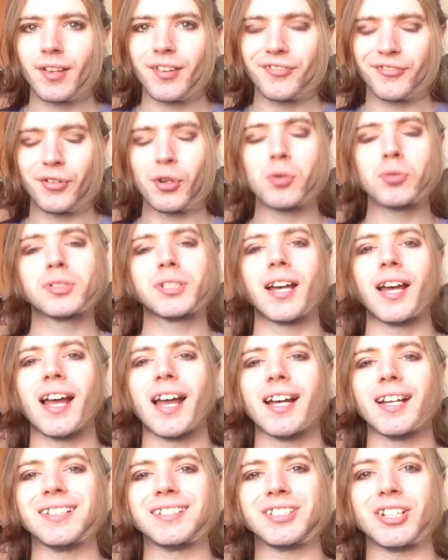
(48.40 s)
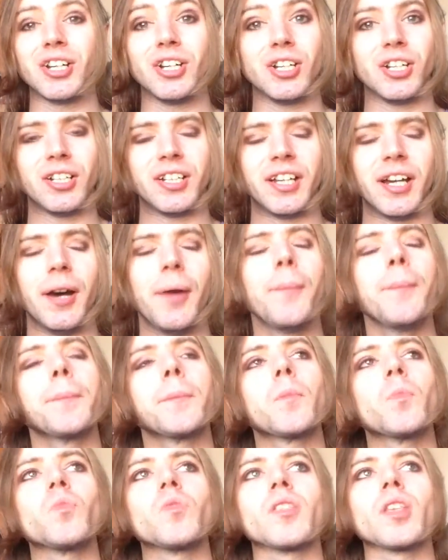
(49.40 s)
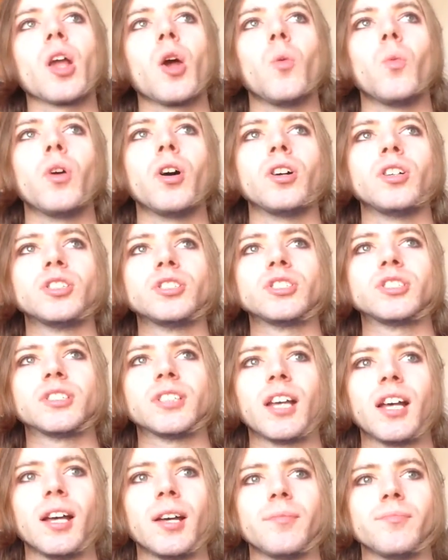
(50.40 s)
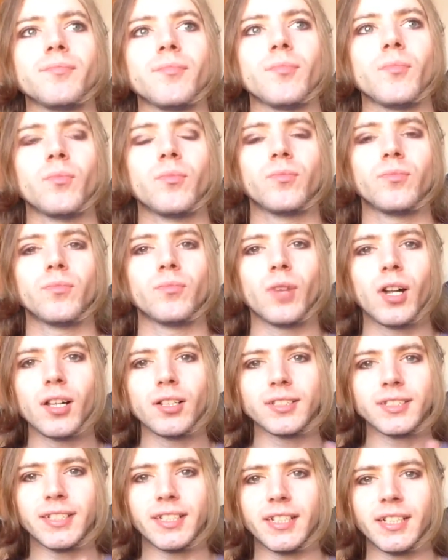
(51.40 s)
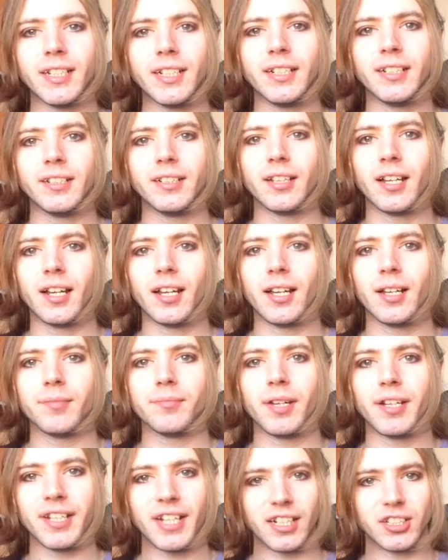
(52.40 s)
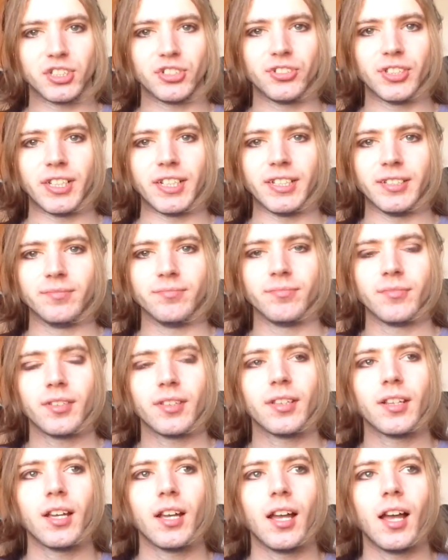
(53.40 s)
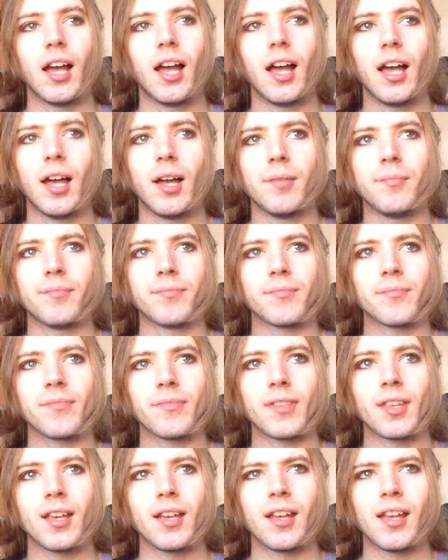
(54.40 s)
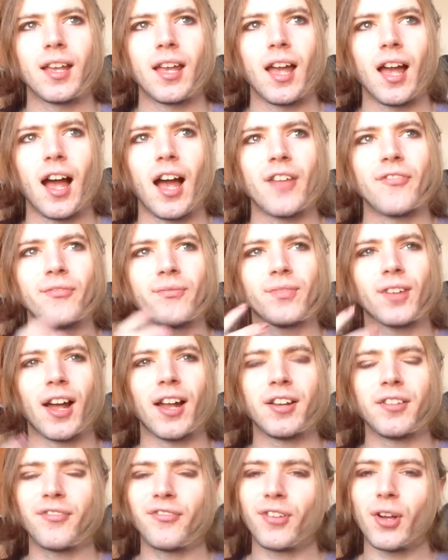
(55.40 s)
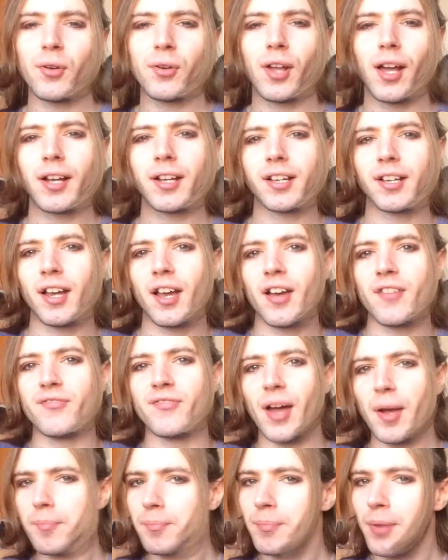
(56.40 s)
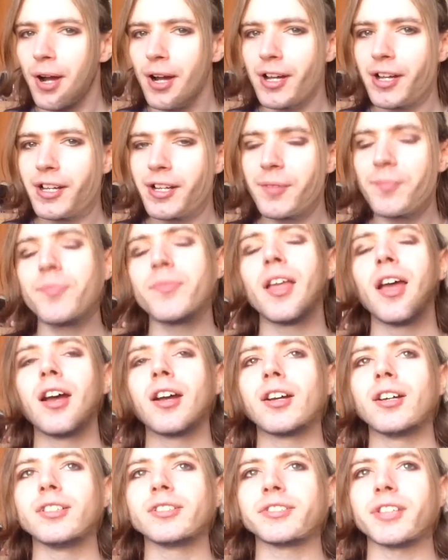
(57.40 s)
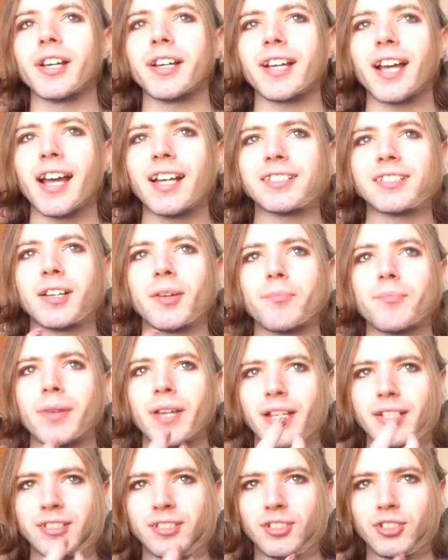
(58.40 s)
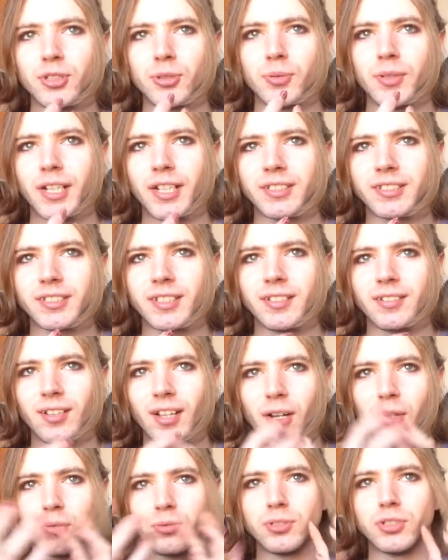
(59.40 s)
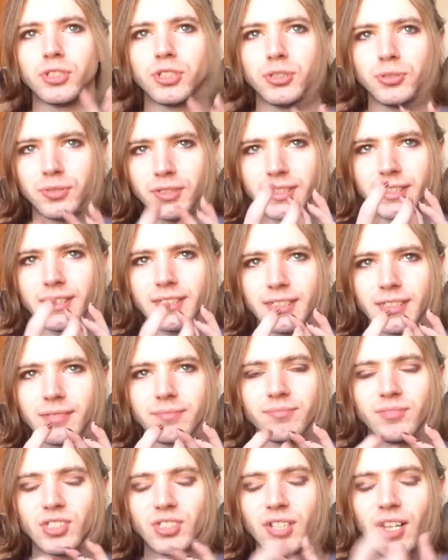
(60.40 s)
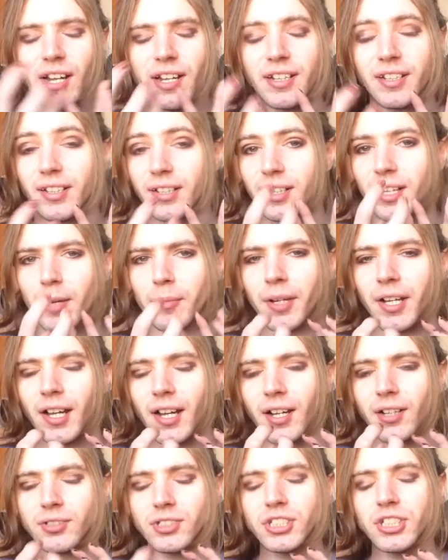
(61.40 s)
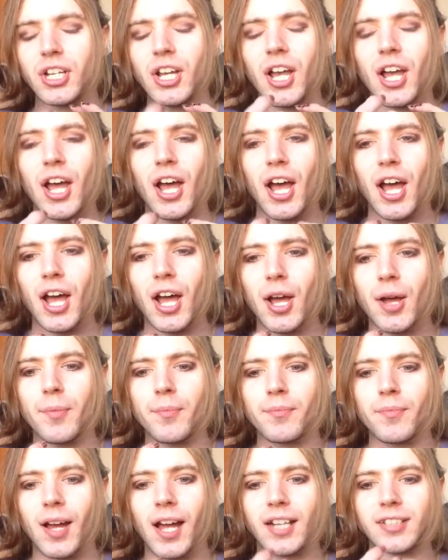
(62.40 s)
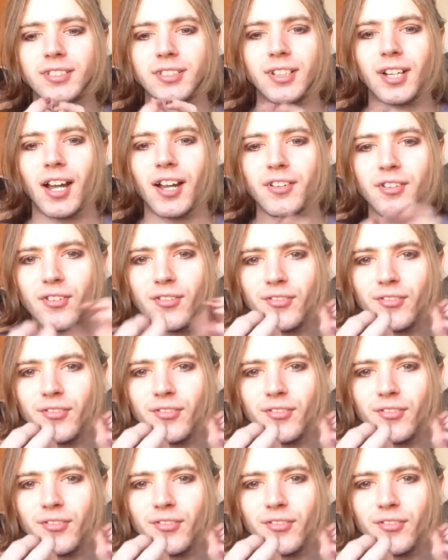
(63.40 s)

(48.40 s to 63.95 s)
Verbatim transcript: thought I had earlier was while I was eating a nectarine, I kind of felt like a vampire, because as I bit into it and all the juices started coming out, I had to kind of